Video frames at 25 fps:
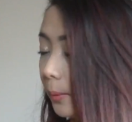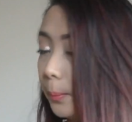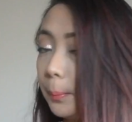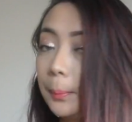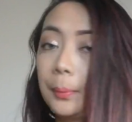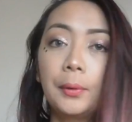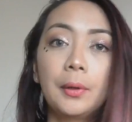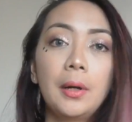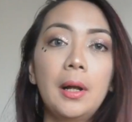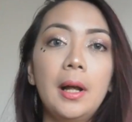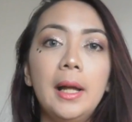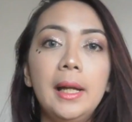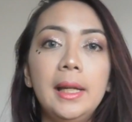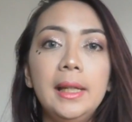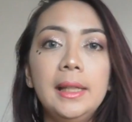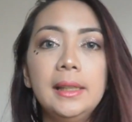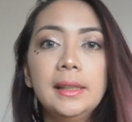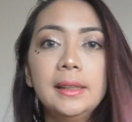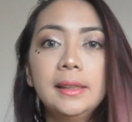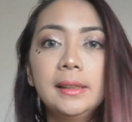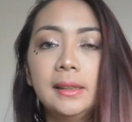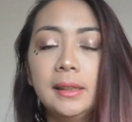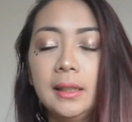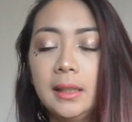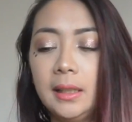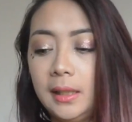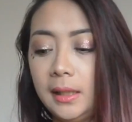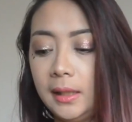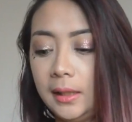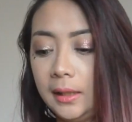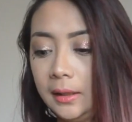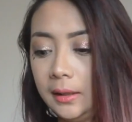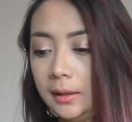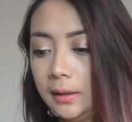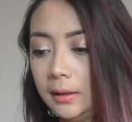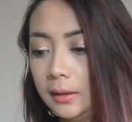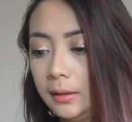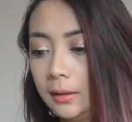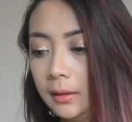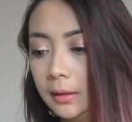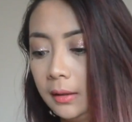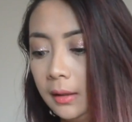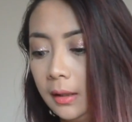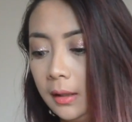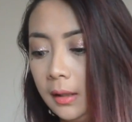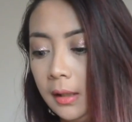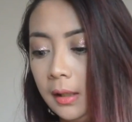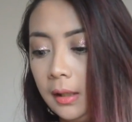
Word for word: the price in